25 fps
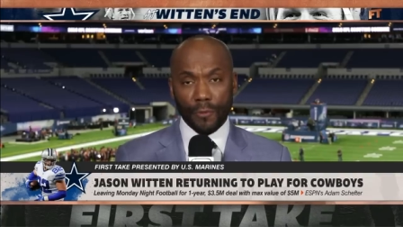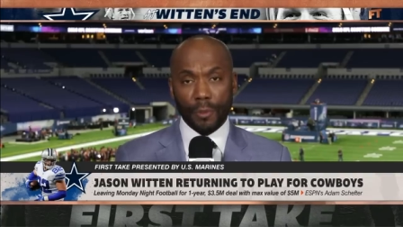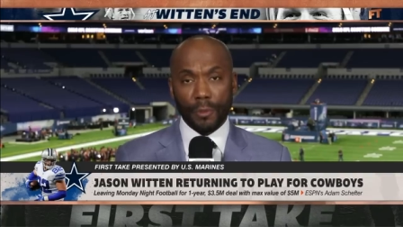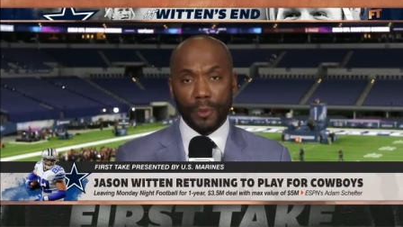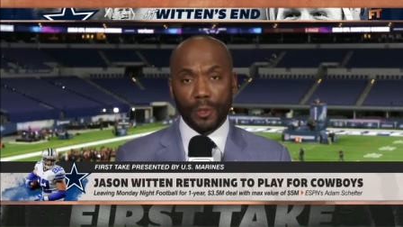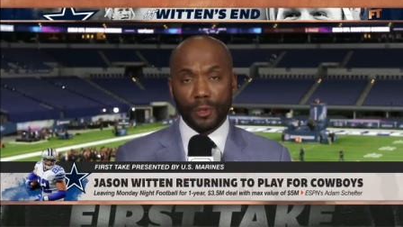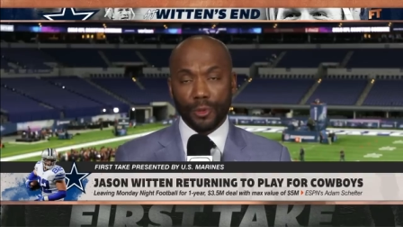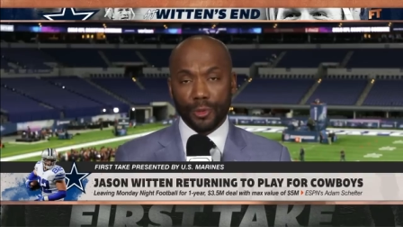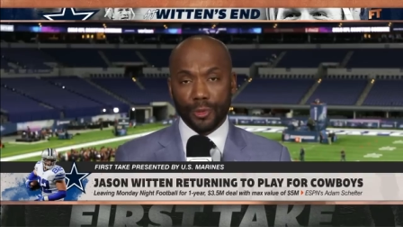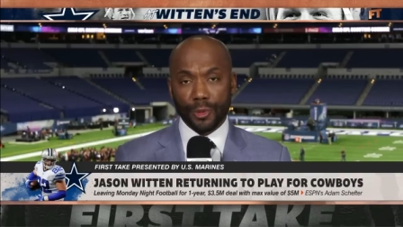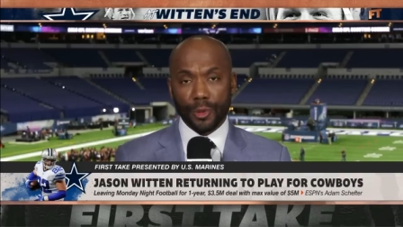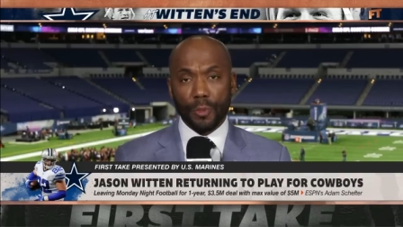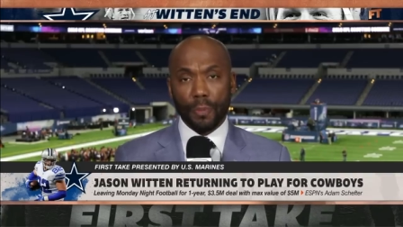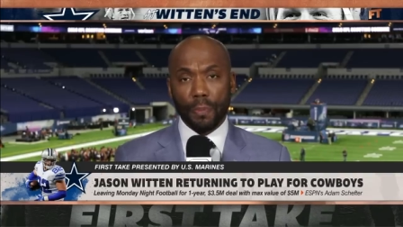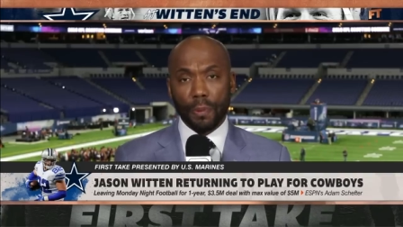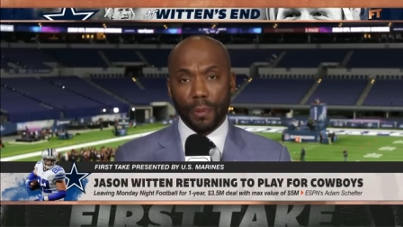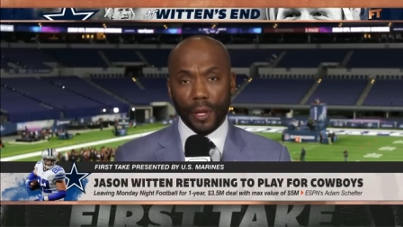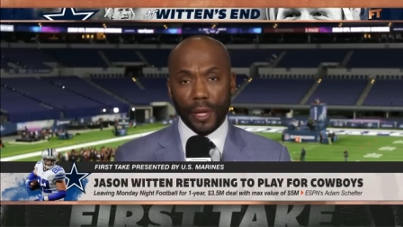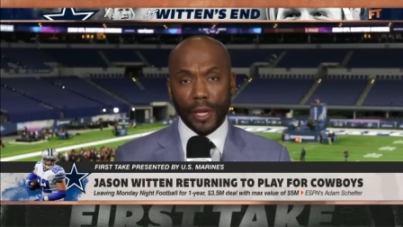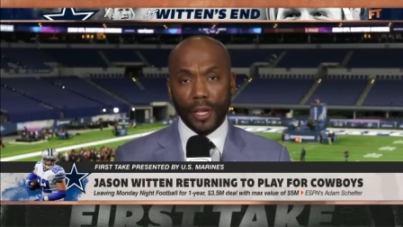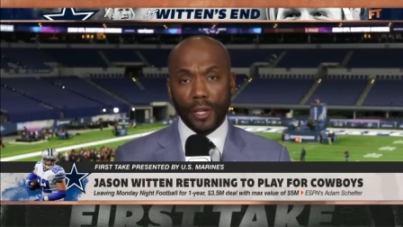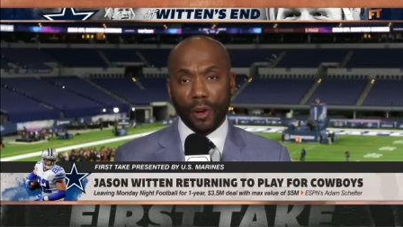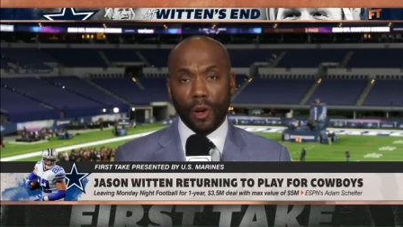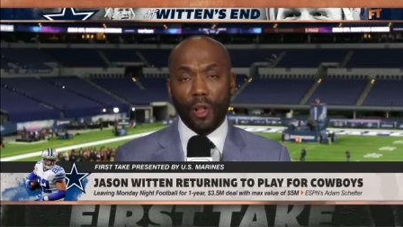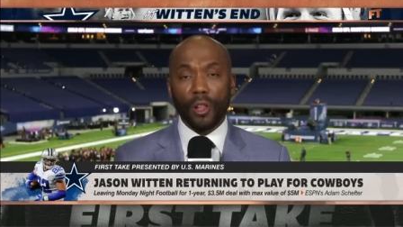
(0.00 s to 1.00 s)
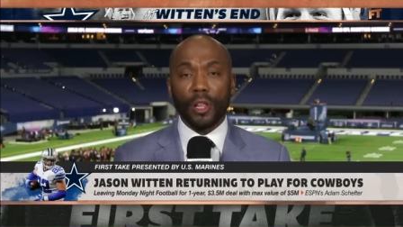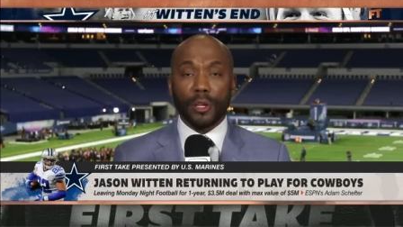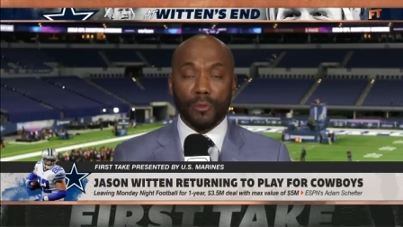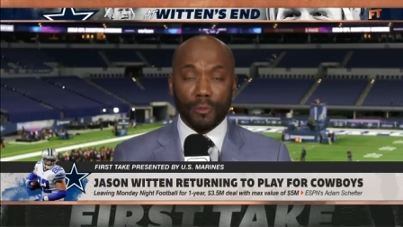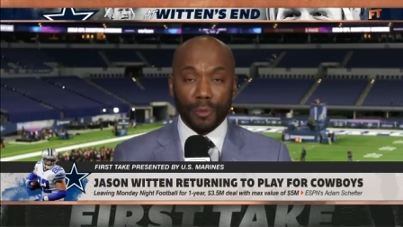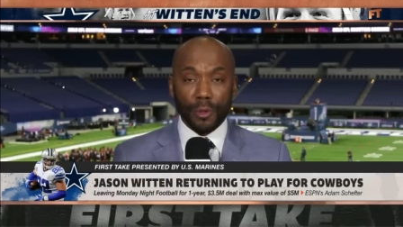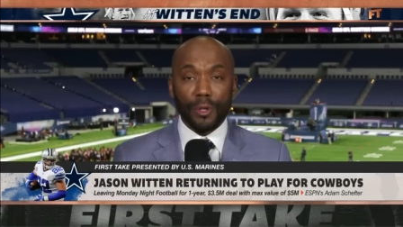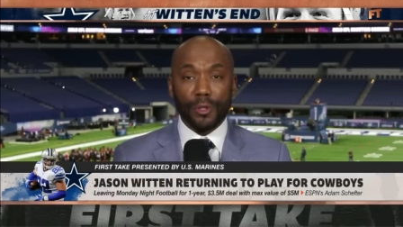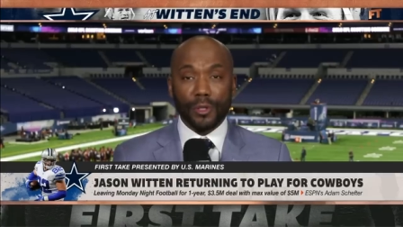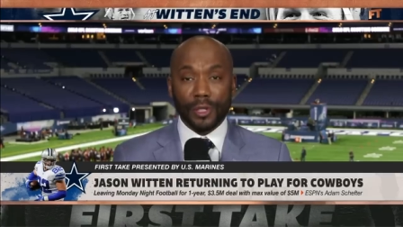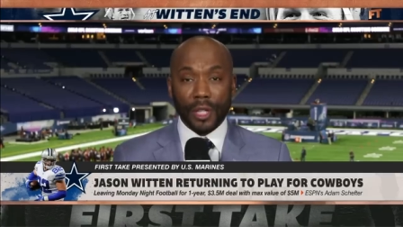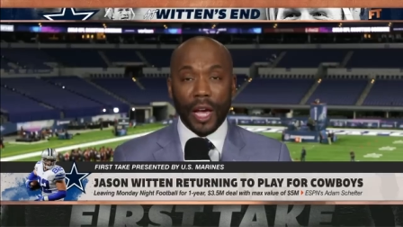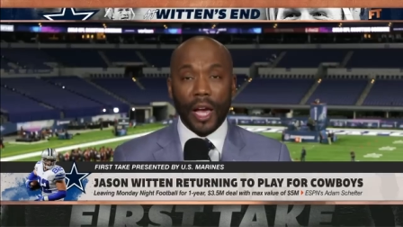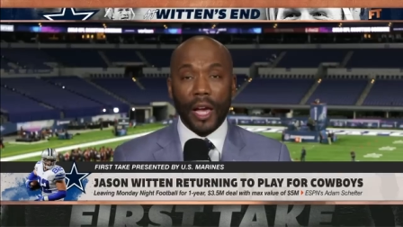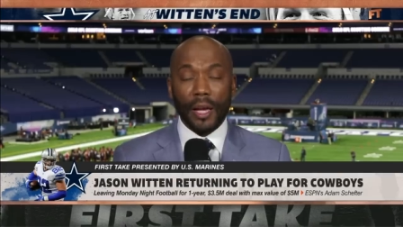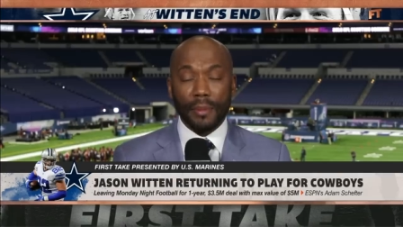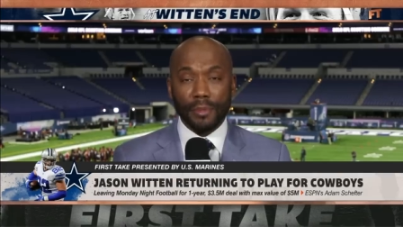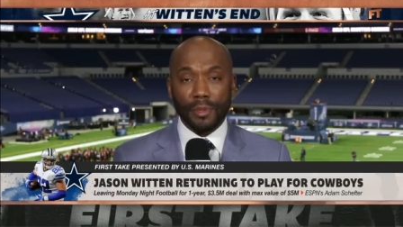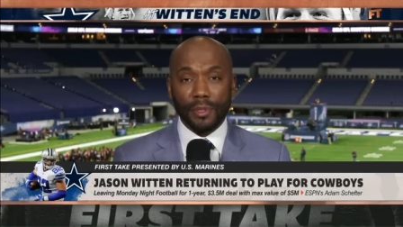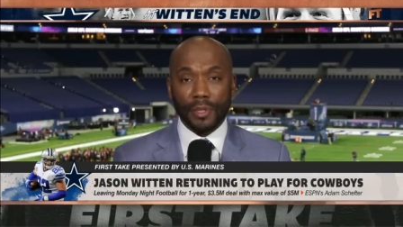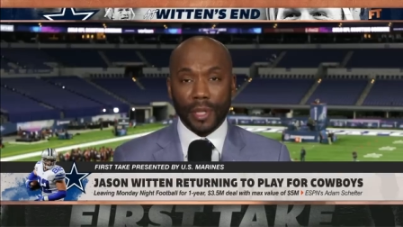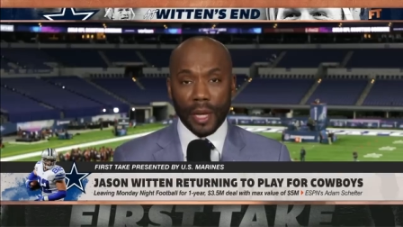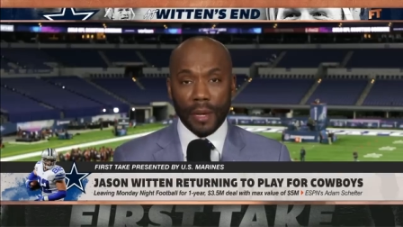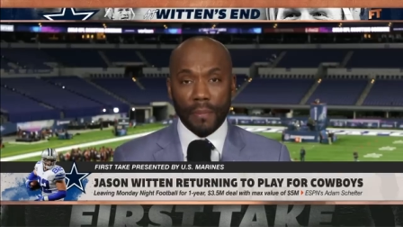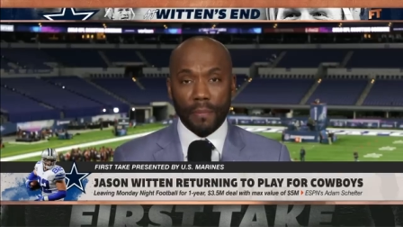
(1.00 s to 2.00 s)
from a true play calling, real
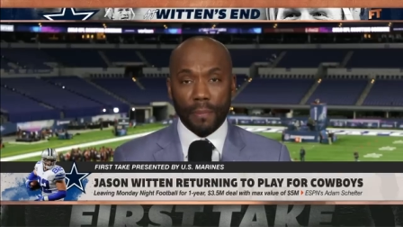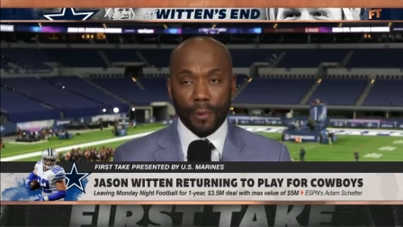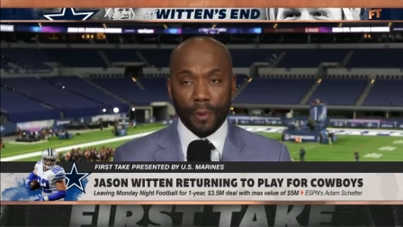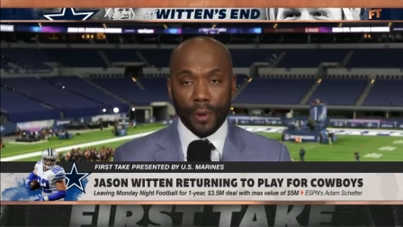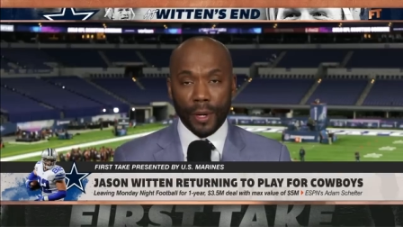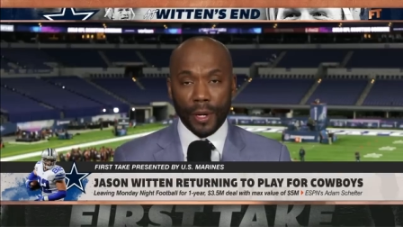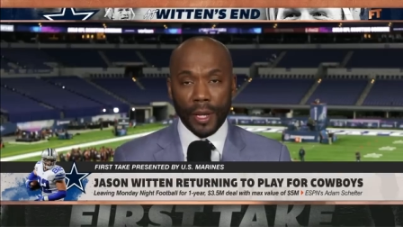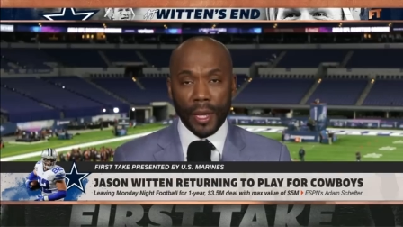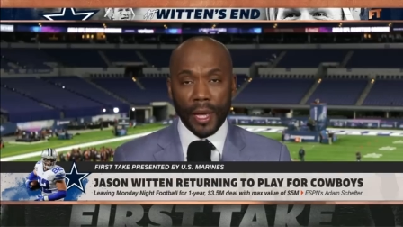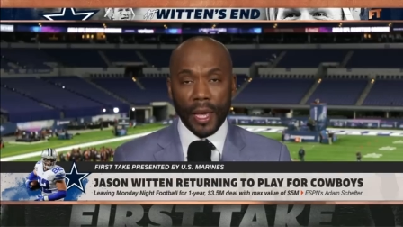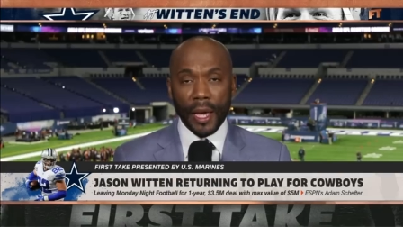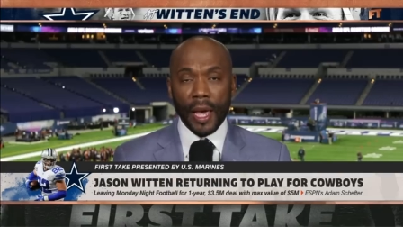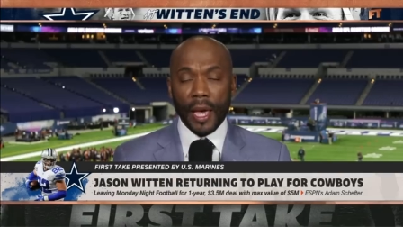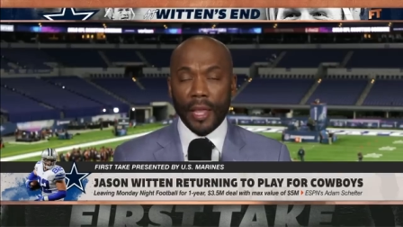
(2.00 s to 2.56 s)
time standpoint.